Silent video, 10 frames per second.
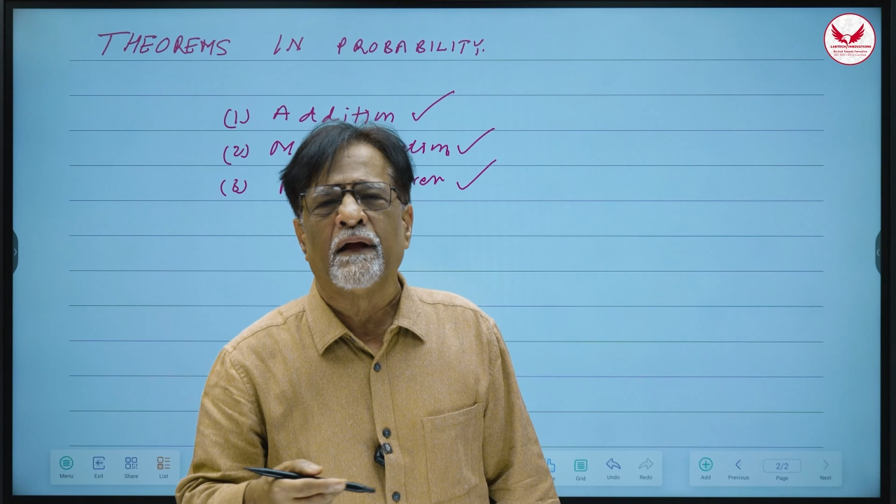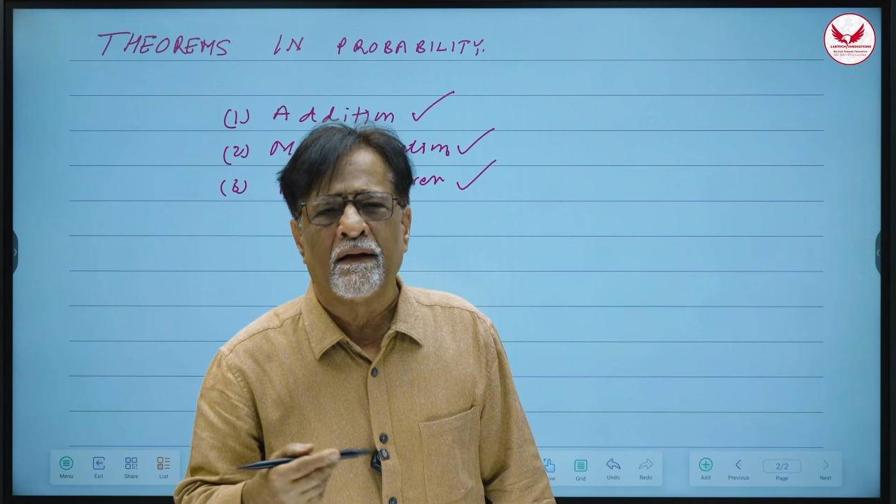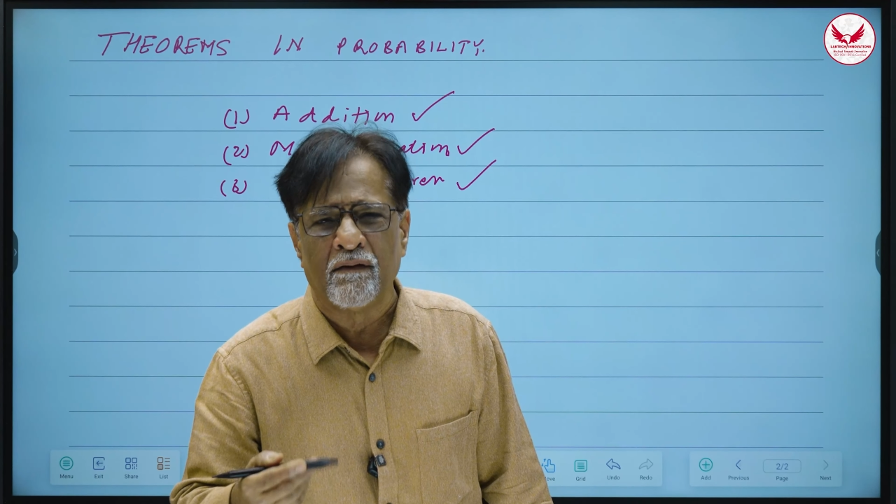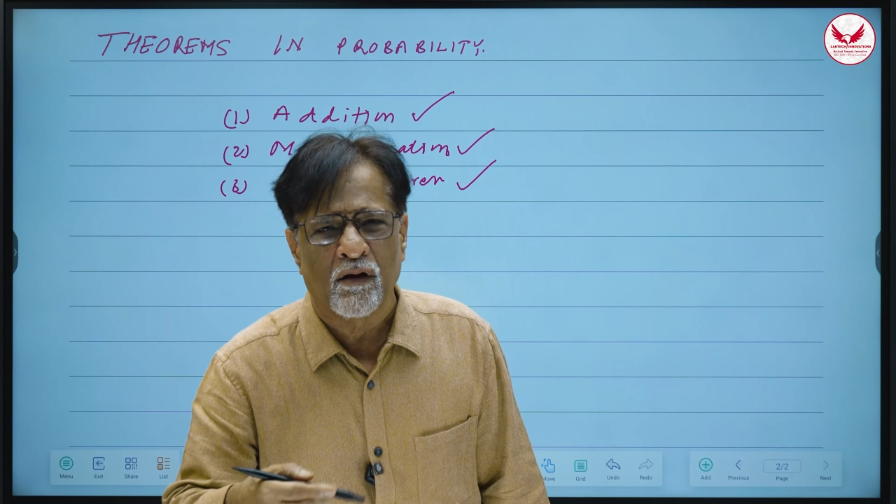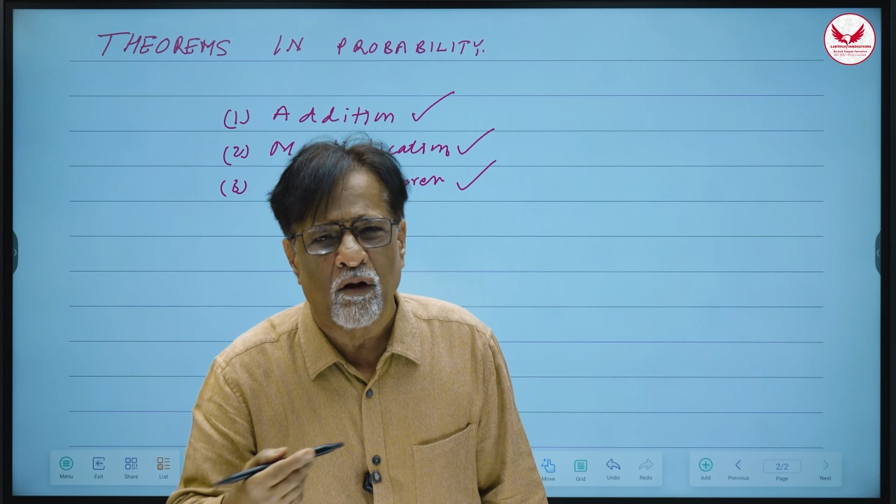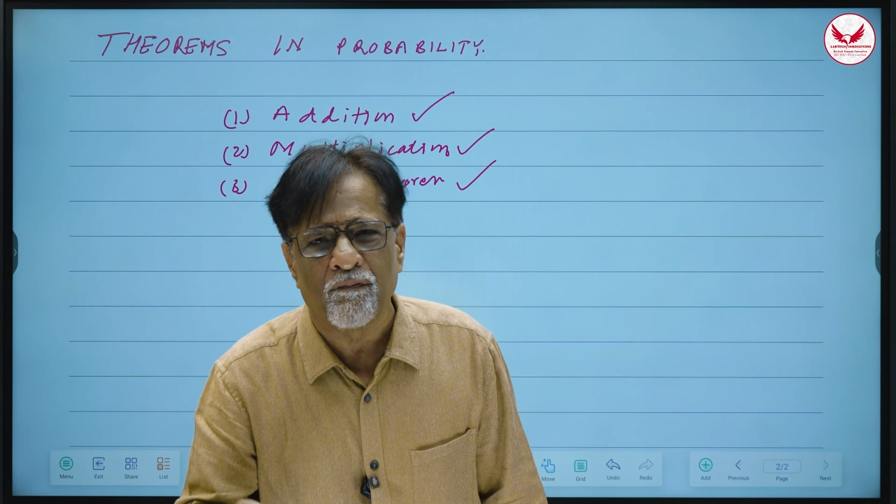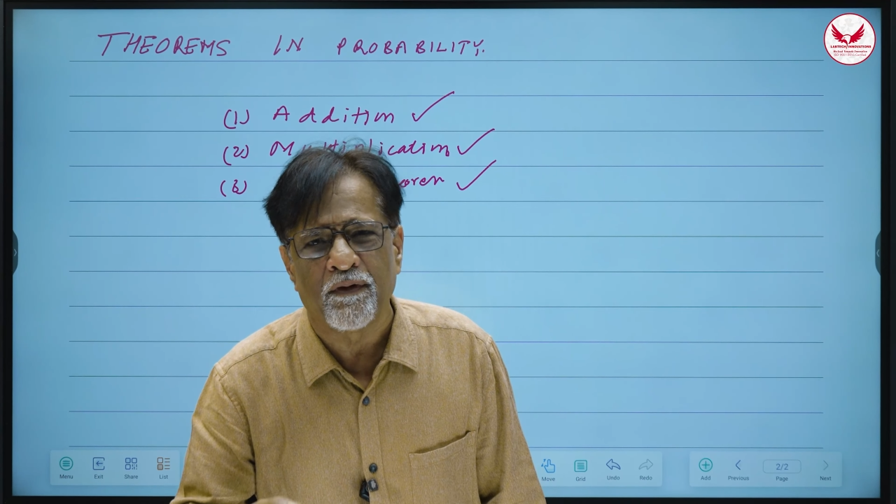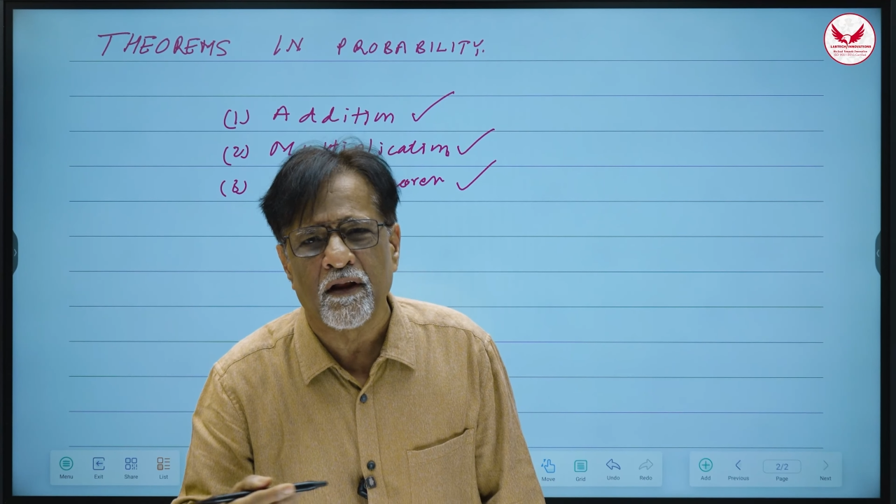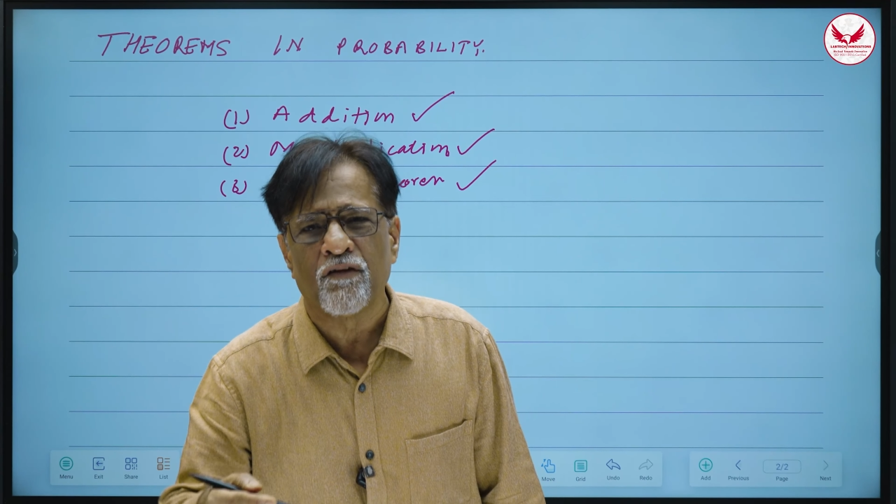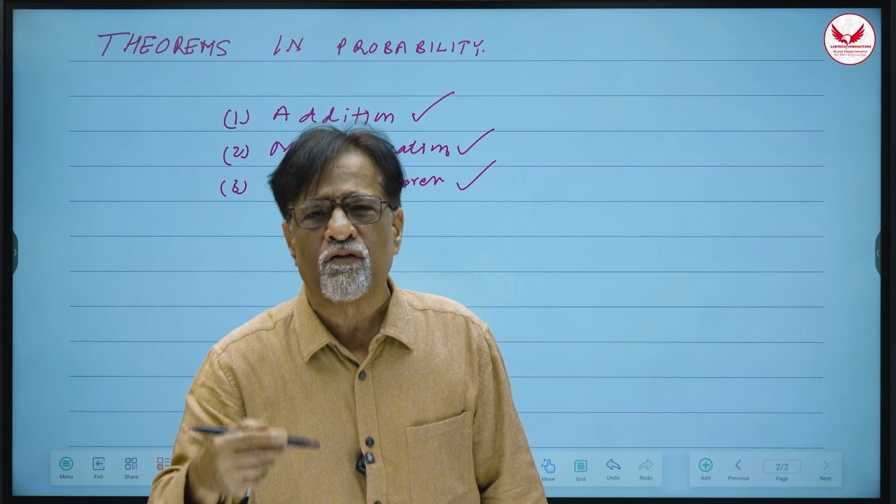have the
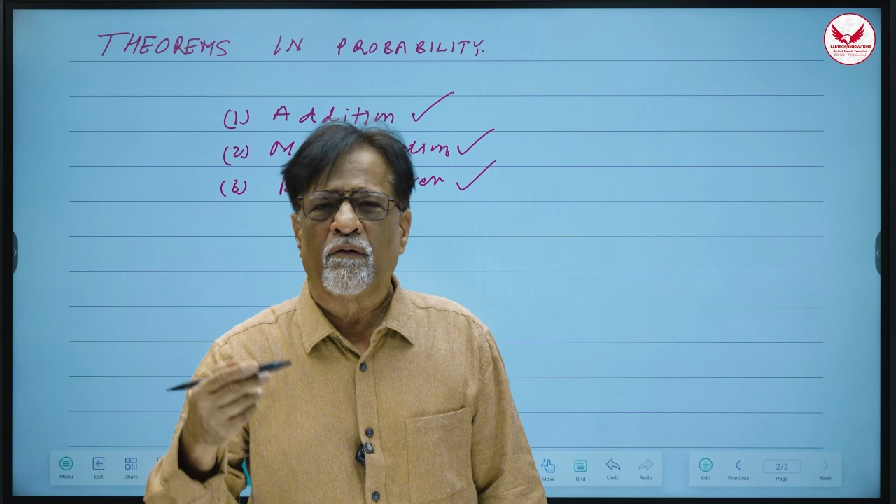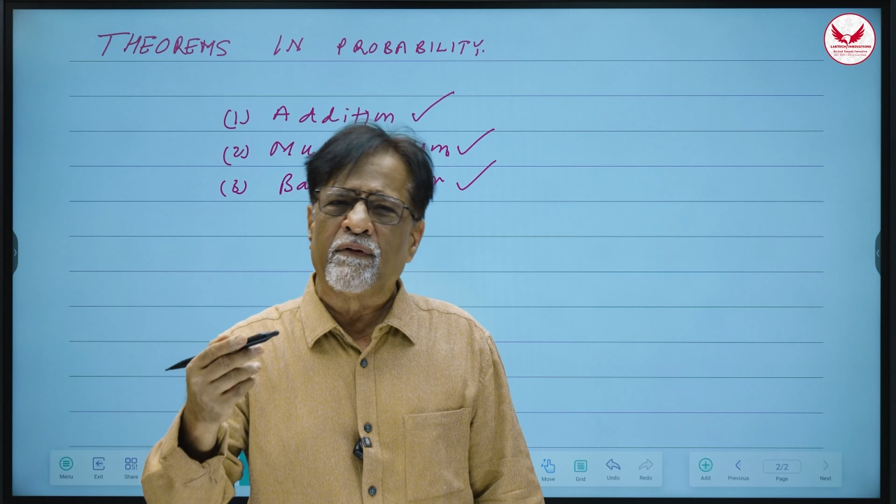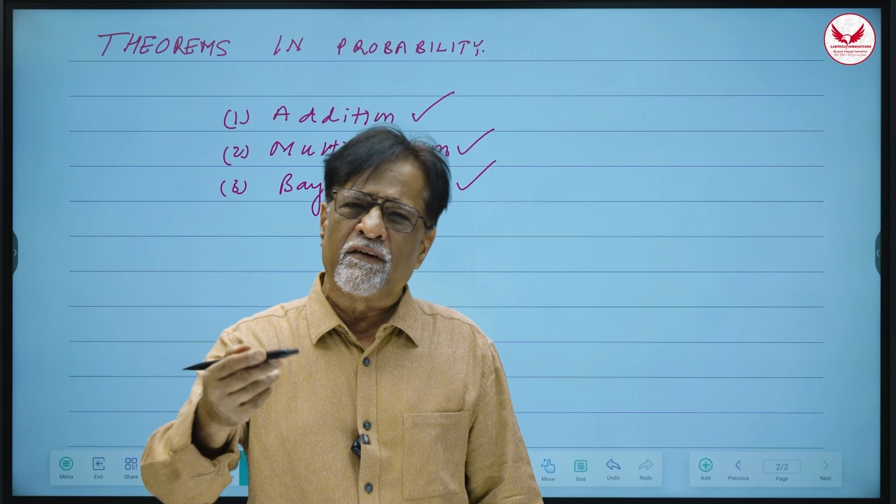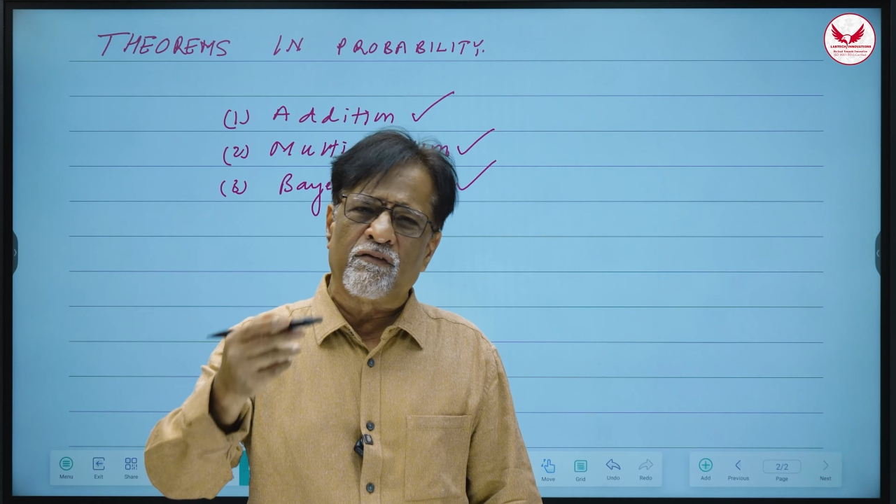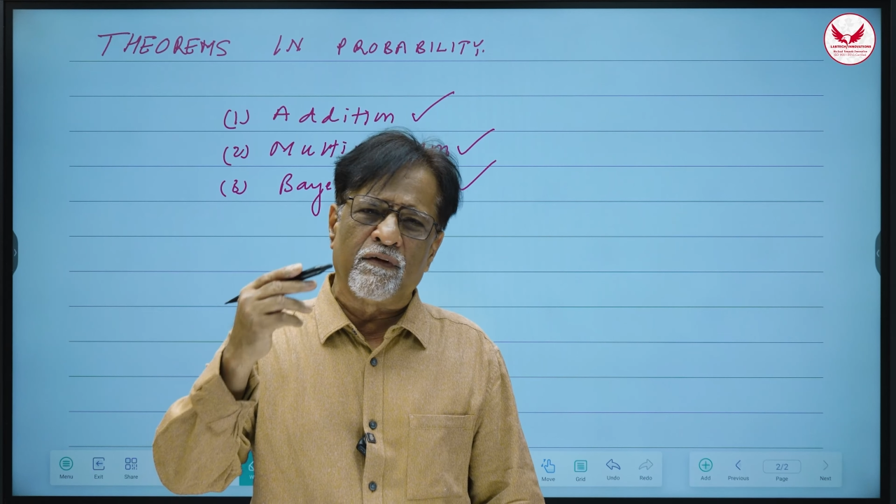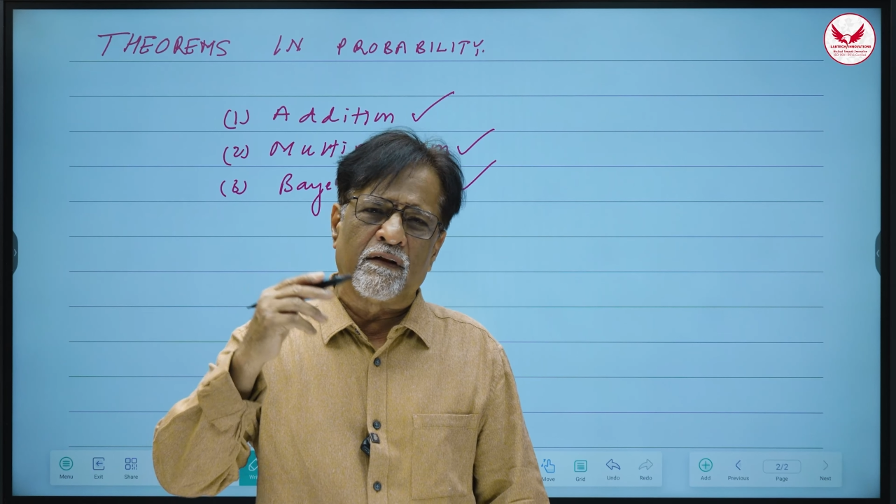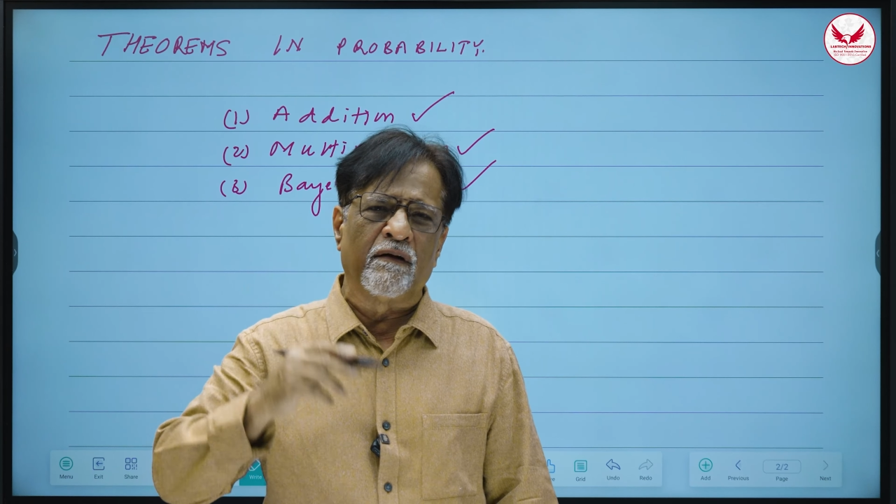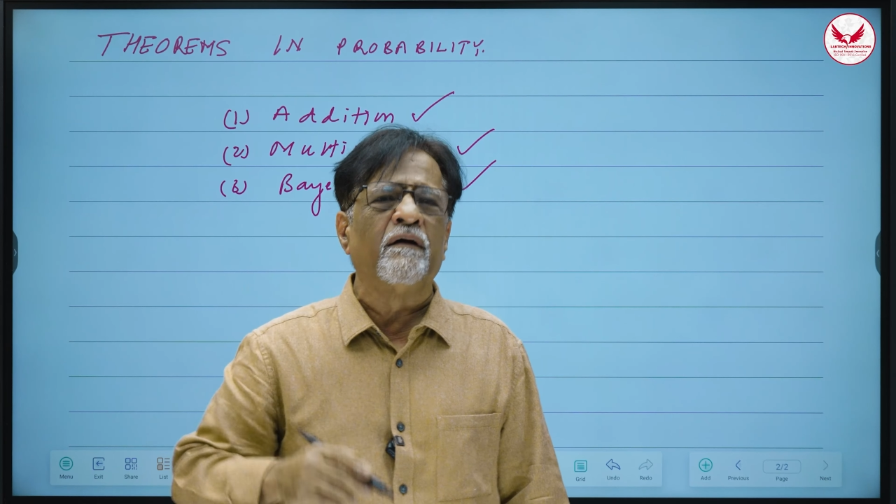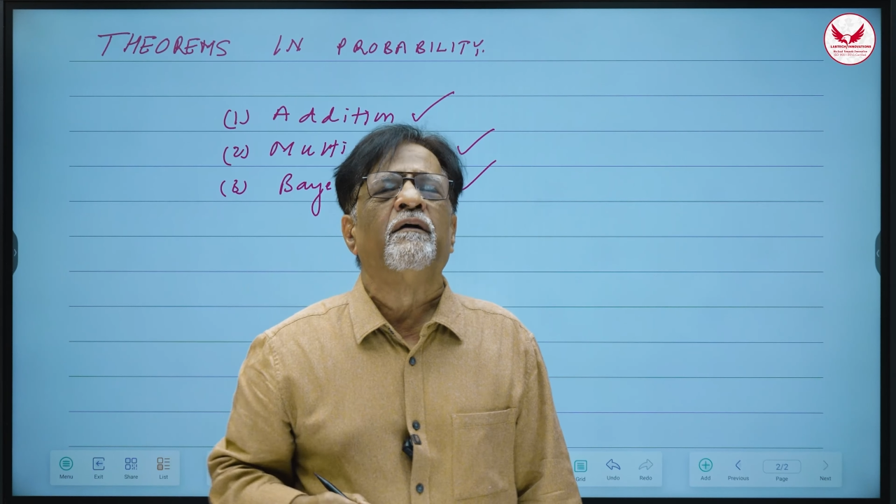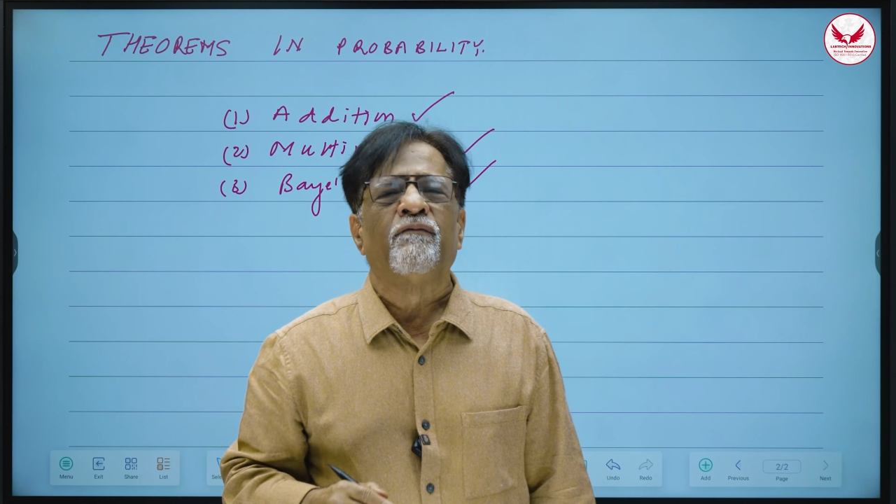confidence of achieving the